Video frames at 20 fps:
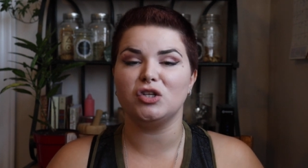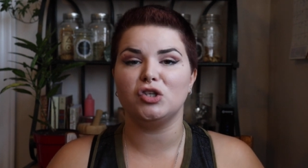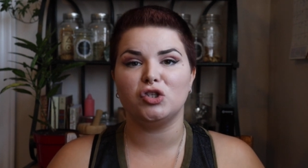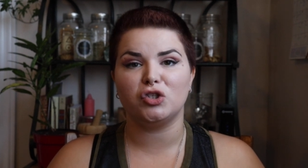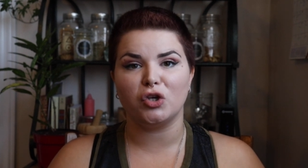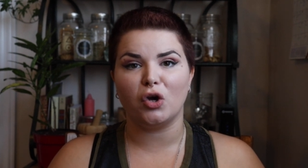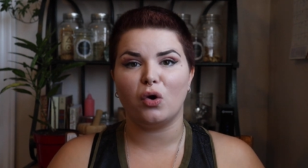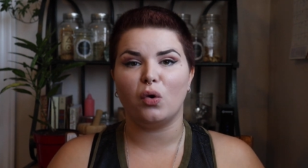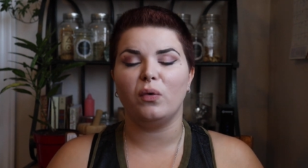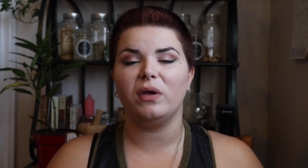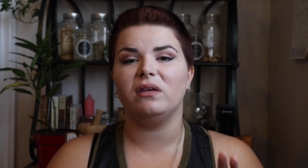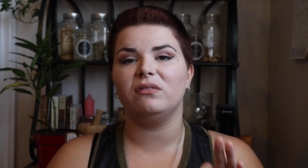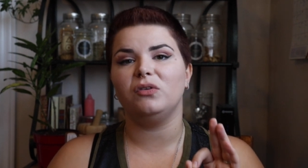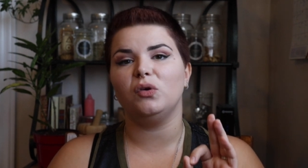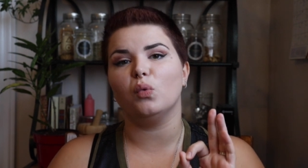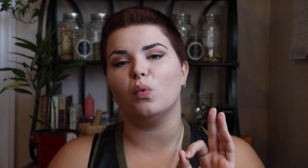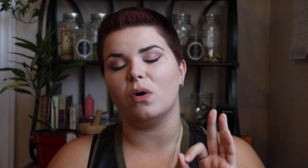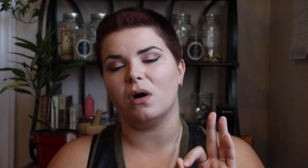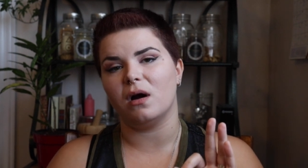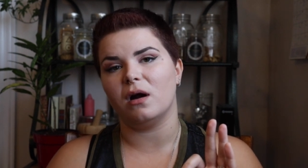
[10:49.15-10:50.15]
So if
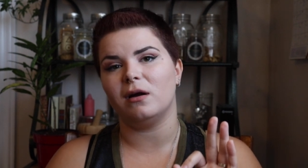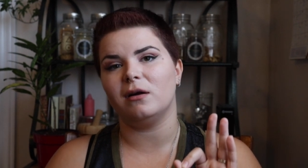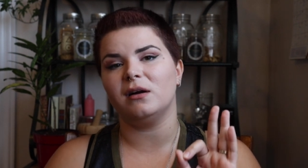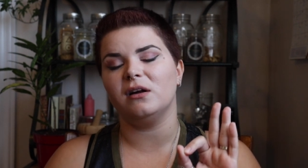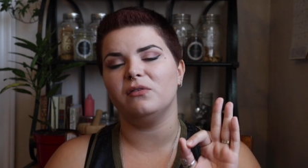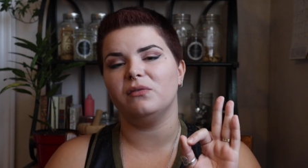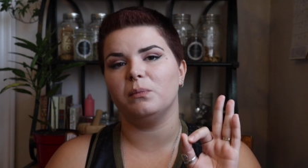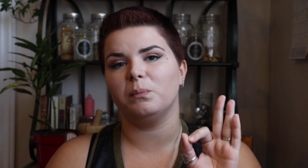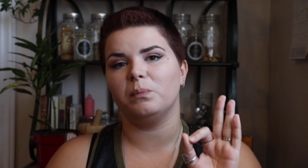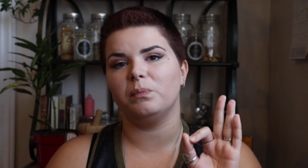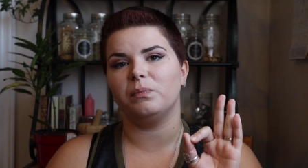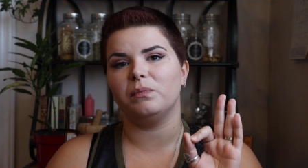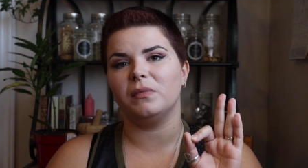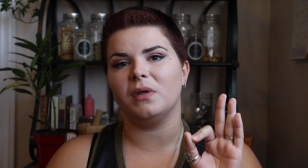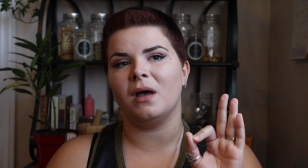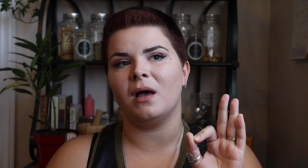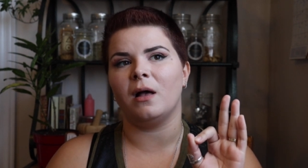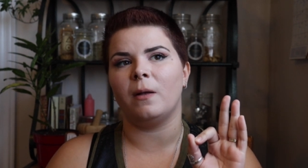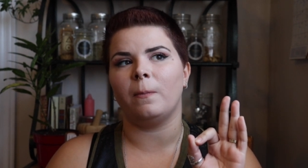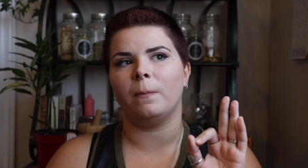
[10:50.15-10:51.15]
you are
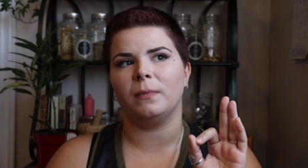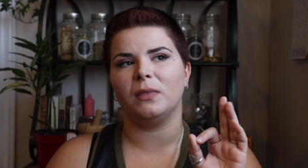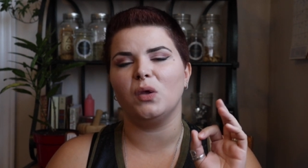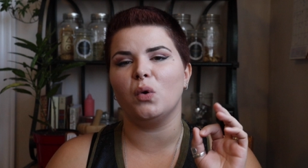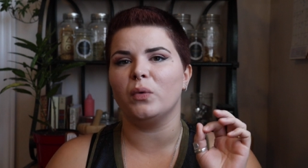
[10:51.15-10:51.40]
um,